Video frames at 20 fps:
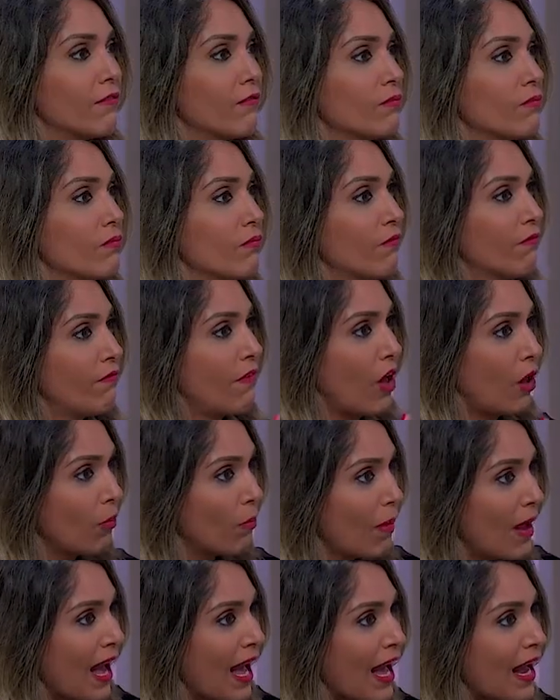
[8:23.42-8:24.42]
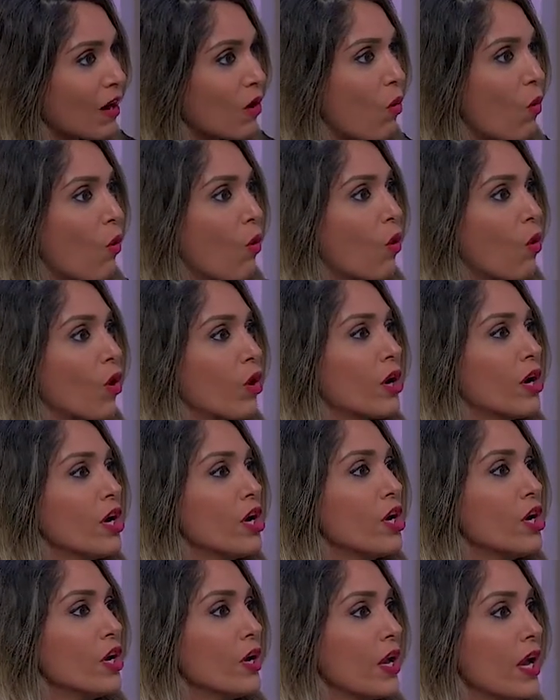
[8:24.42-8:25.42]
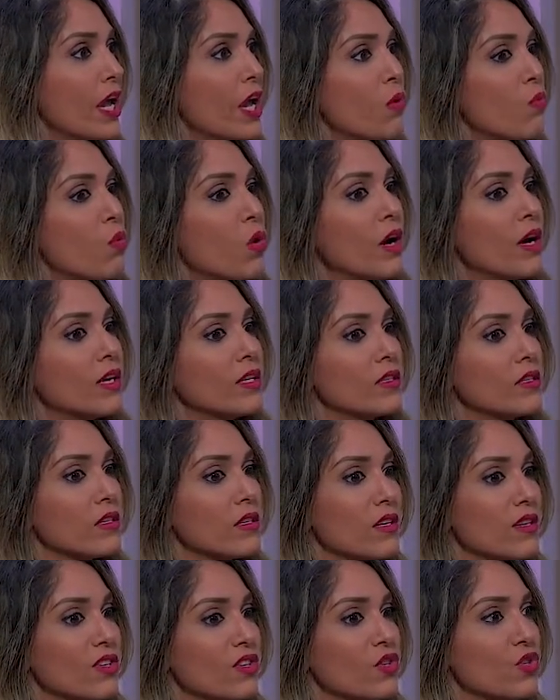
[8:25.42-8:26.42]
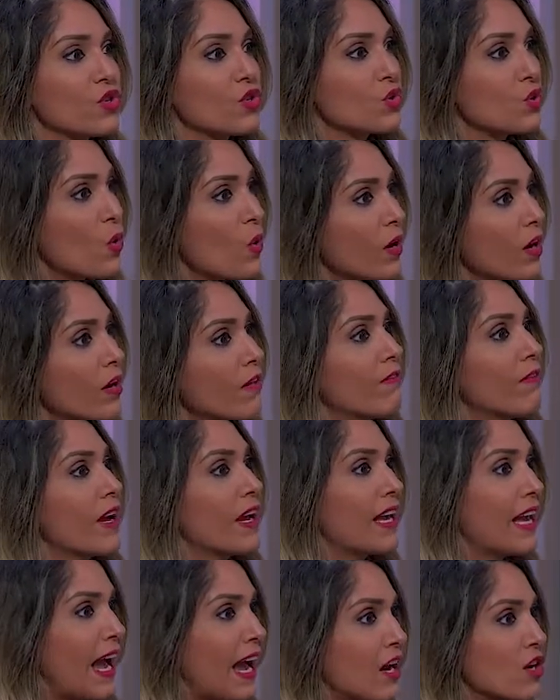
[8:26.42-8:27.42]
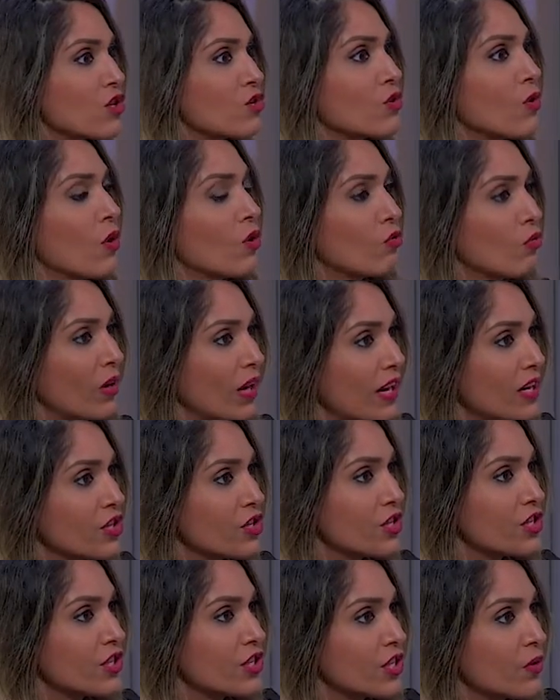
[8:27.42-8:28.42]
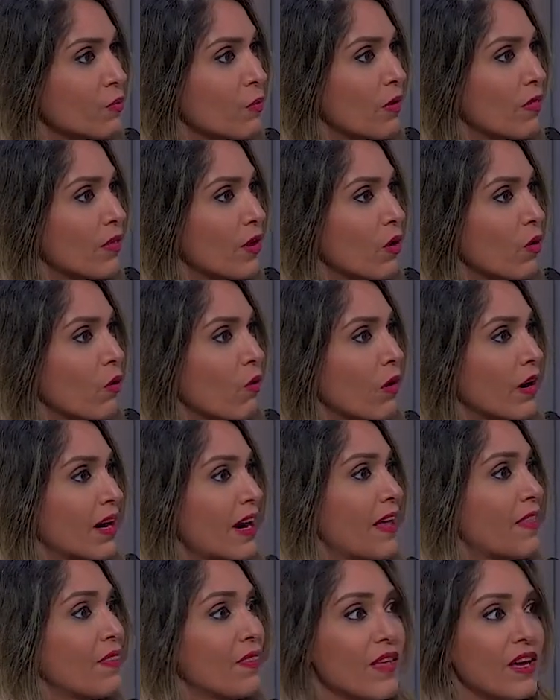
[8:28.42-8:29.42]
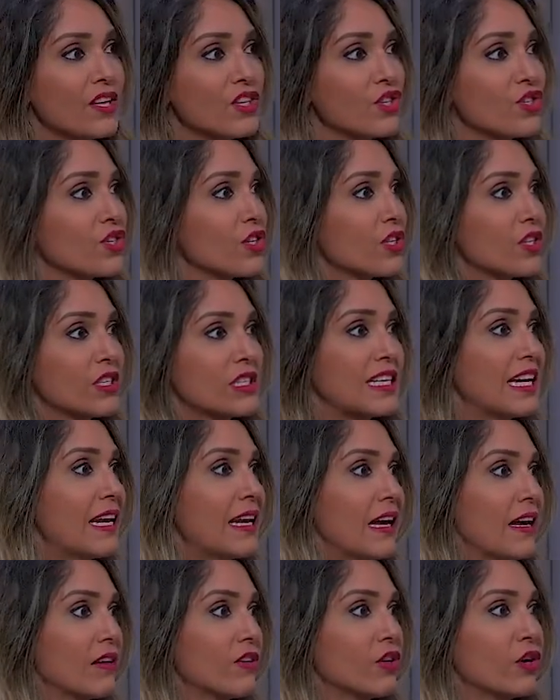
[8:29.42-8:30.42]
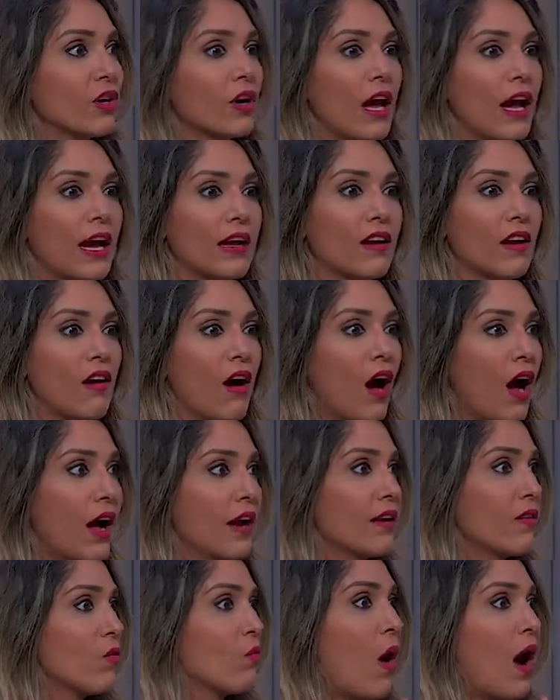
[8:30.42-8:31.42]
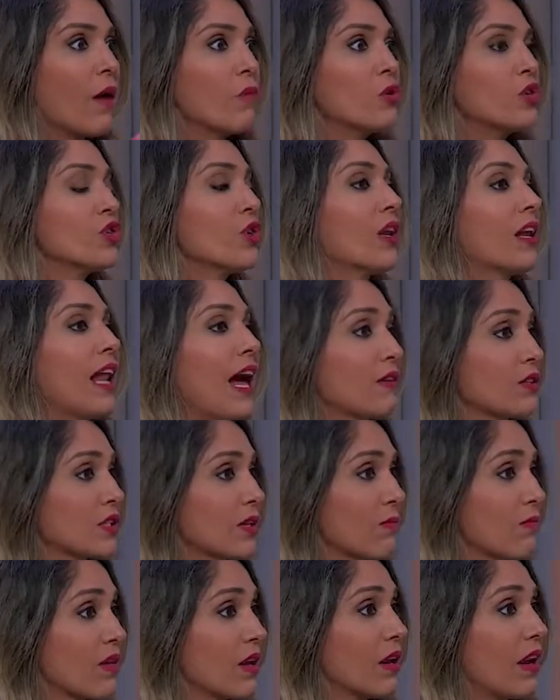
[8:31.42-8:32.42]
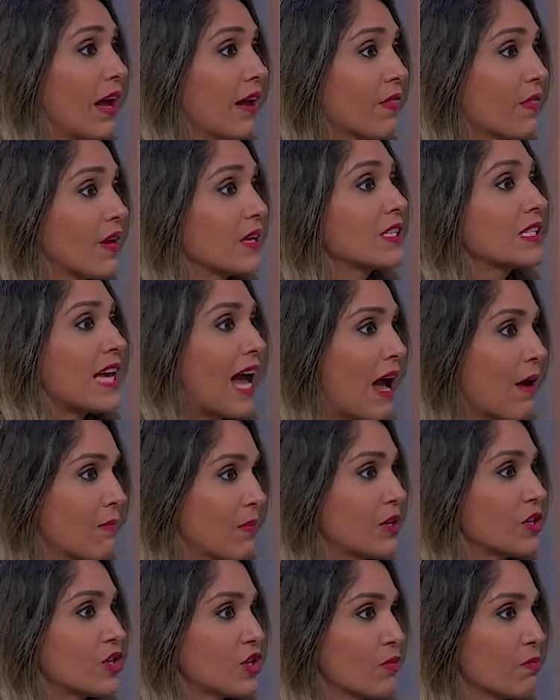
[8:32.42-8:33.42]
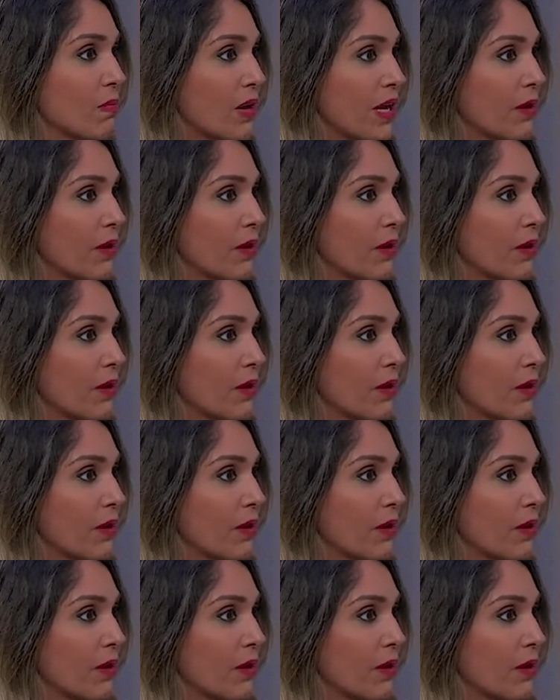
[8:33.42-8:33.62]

fell back, or it was sort of a casual relationship with the Lord, and this just did it? You're like, God, why would you allow something like this happen to me?